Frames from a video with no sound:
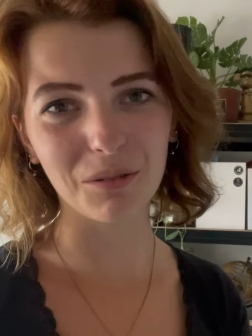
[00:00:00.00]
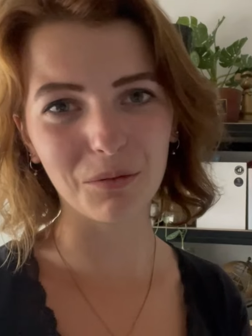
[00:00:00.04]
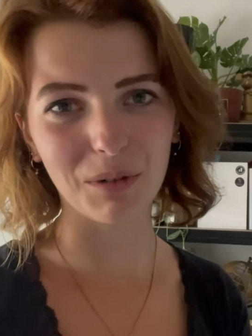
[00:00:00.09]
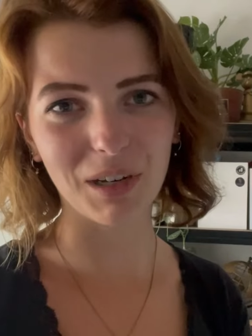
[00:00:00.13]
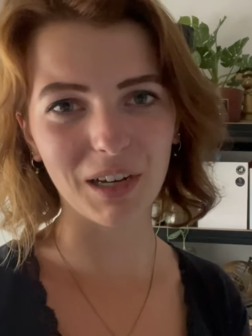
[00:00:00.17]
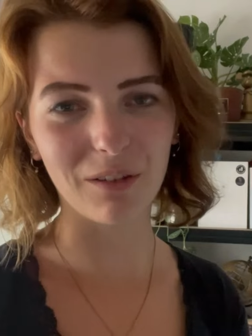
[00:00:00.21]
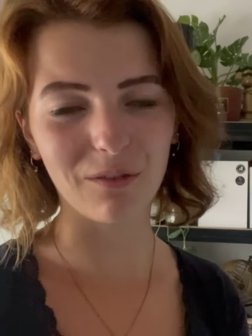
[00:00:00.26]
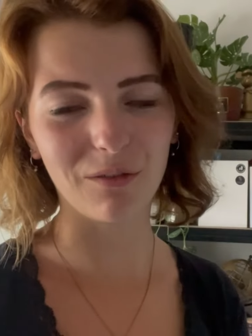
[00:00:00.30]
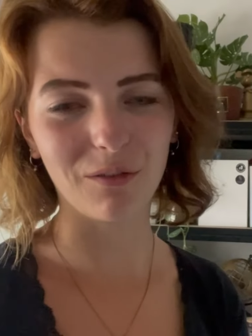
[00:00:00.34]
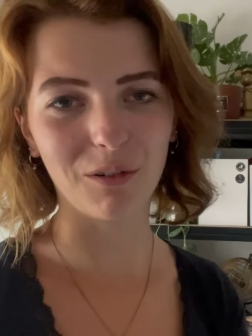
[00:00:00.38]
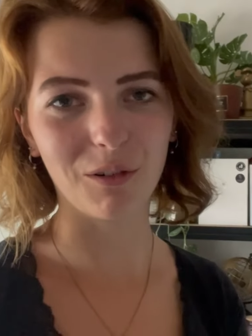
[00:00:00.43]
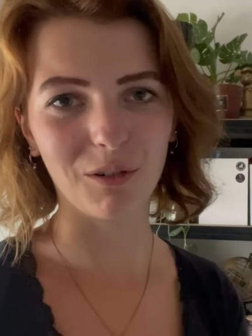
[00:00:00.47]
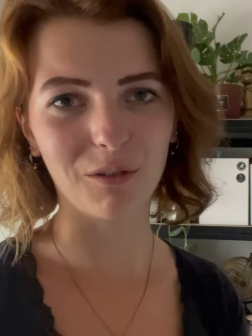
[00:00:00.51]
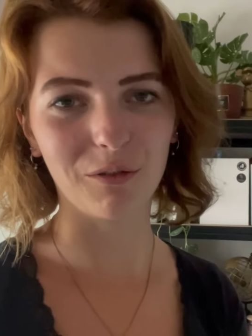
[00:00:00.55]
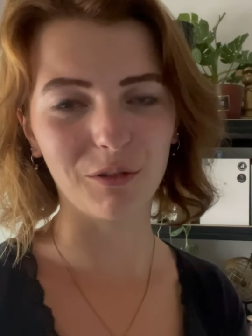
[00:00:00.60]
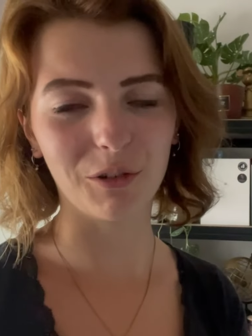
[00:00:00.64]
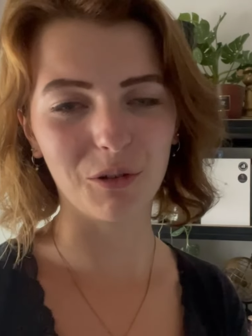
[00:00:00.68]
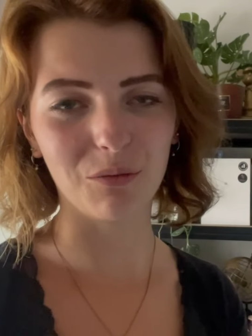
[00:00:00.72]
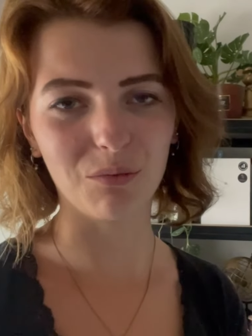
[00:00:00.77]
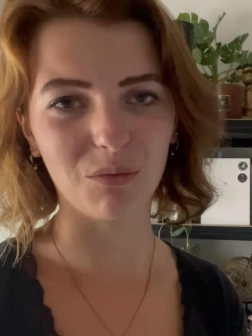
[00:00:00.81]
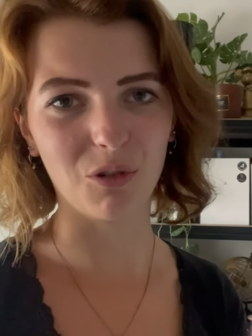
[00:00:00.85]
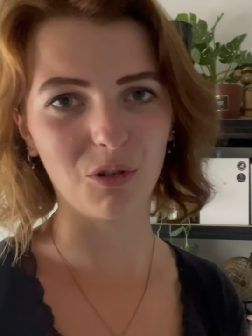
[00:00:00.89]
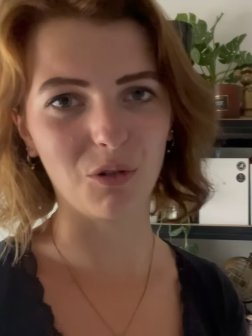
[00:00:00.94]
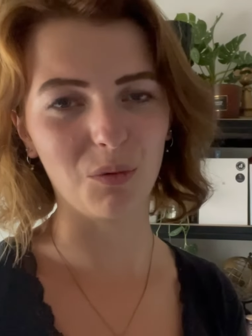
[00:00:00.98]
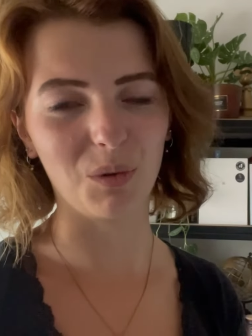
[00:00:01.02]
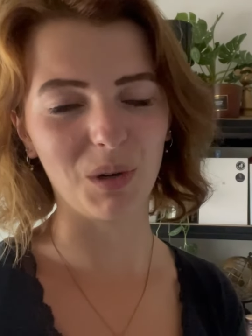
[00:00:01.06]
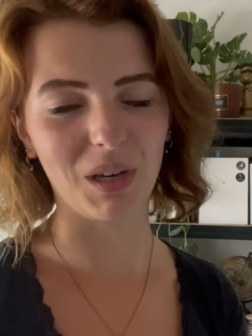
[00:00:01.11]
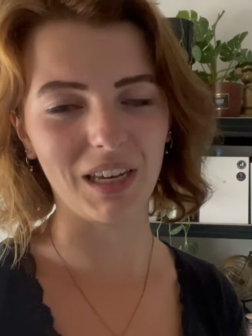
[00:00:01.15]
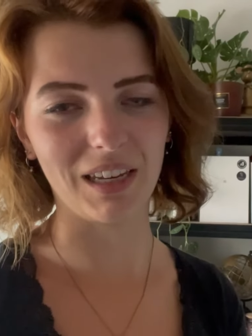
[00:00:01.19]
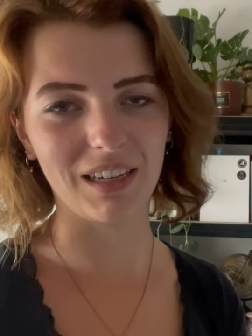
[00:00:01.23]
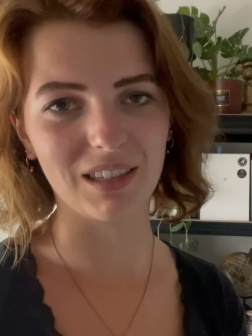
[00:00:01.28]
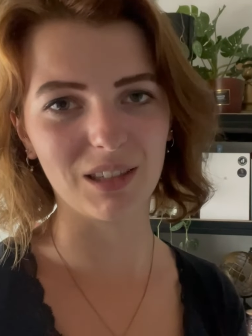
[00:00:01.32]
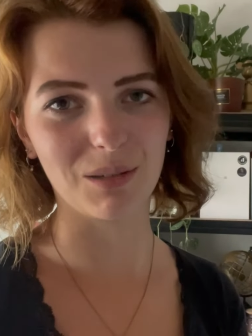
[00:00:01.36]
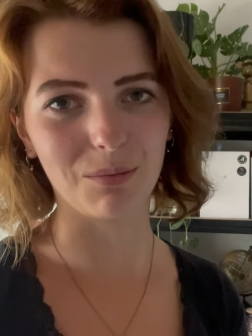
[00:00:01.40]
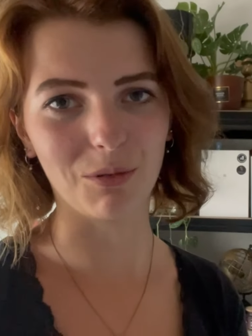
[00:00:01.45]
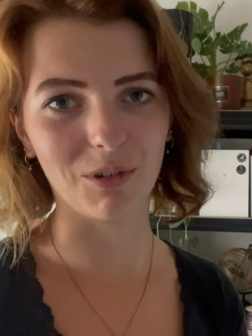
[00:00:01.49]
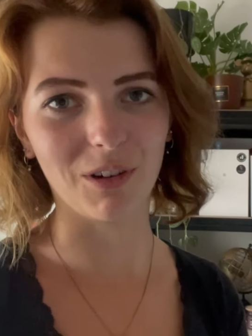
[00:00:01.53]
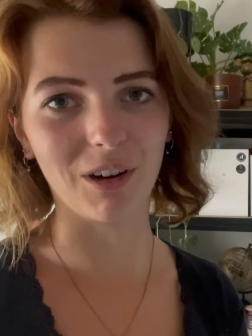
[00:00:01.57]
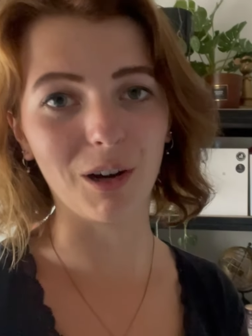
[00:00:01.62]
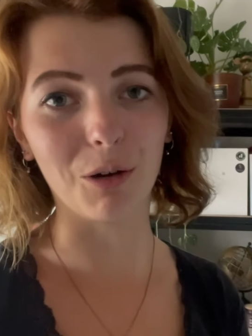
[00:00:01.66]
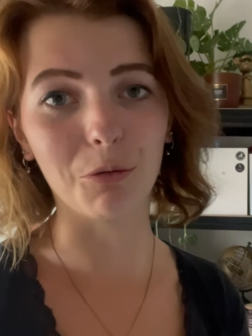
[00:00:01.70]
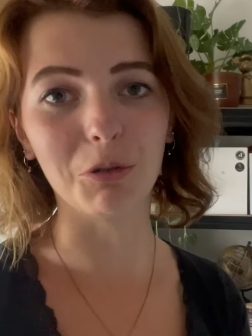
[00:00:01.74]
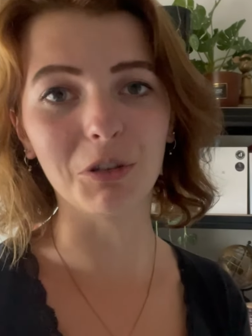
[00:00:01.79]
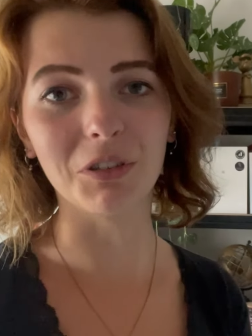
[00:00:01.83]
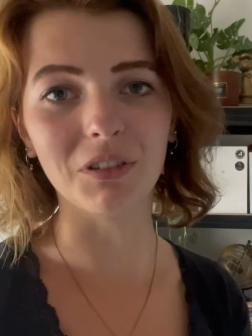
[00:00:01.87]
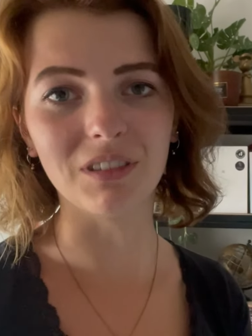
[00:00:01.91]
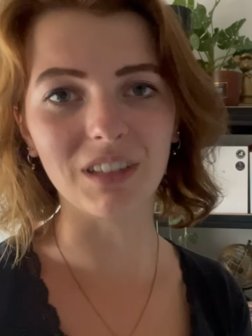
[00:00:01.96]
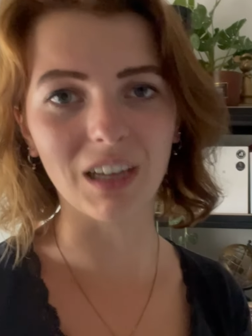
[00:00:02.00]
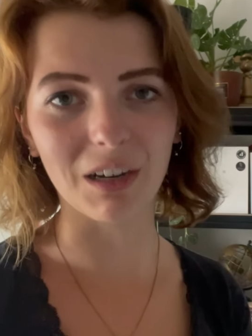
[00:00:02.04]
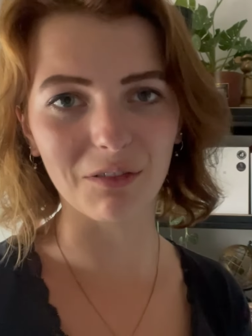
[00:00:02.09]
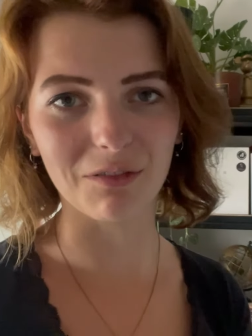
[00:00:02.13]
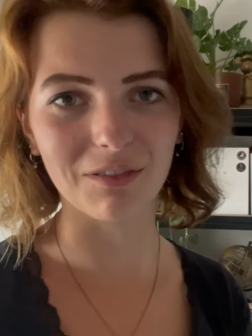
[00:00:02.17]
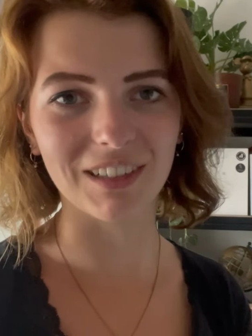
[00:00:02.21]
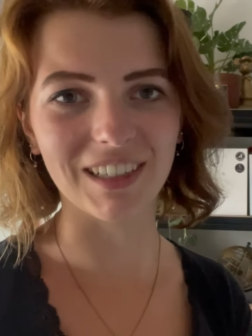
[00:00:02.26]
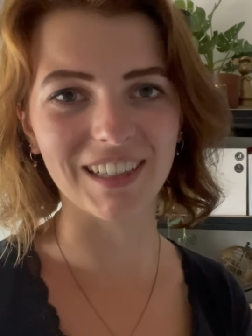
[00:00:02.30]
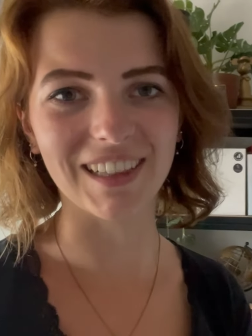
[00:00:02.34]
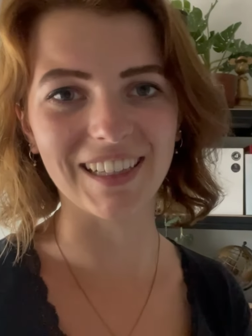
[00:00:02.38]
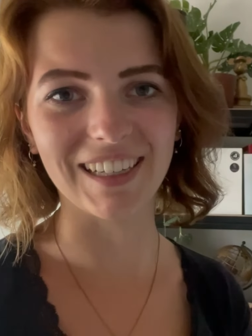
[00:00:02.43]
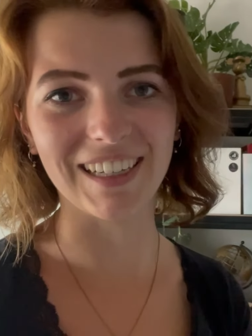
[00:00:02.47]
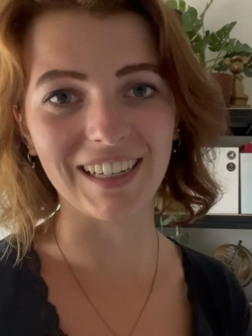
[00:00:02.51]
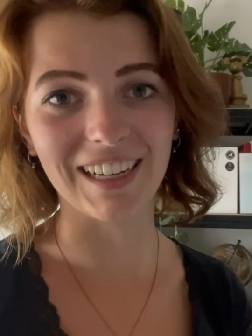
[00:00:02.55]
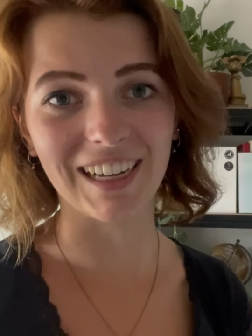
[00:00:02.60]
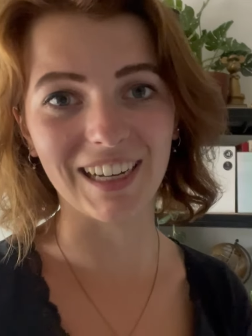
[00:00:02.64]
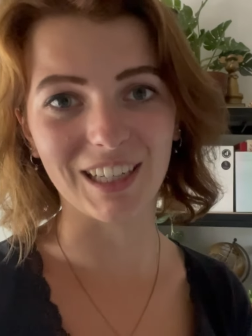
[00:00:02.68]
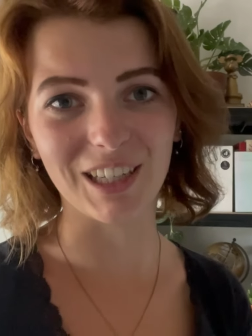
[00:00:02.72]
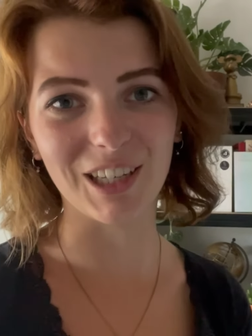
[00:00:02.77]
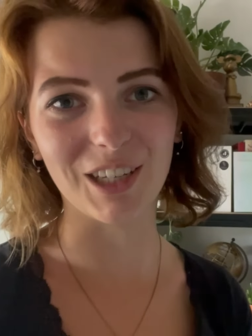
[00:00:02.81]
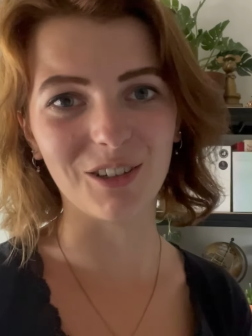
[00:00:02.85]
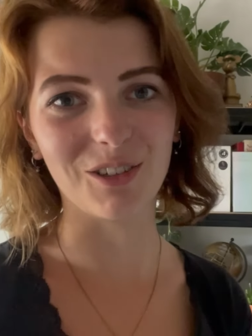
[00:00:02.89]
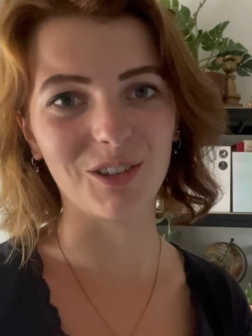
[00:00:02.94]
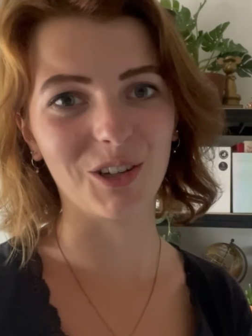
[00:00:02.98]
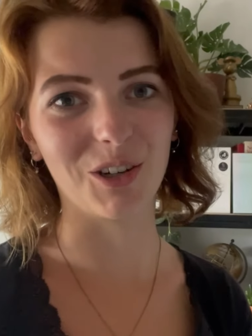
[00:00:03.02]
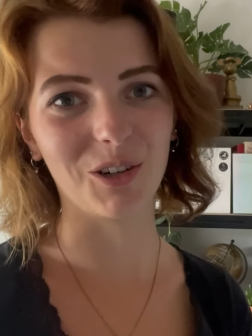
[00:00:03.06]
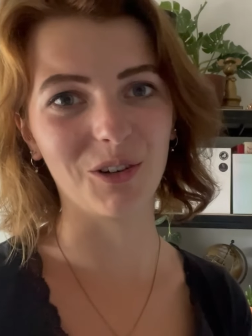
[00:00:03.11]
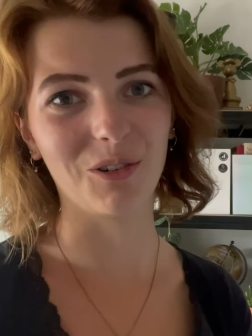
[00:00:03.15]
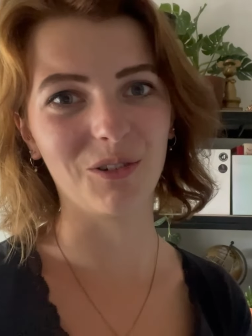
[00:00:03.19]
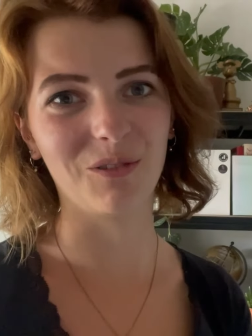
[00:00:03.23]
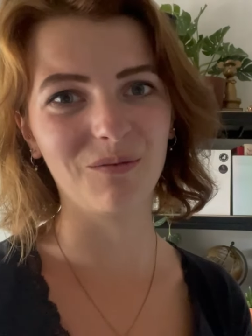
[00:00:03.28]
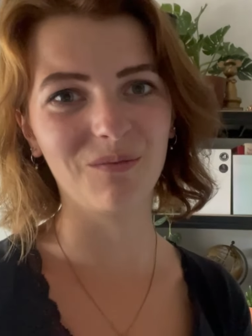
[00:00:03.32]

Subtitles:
to wait for a few more weeks, but I will definitely let you know.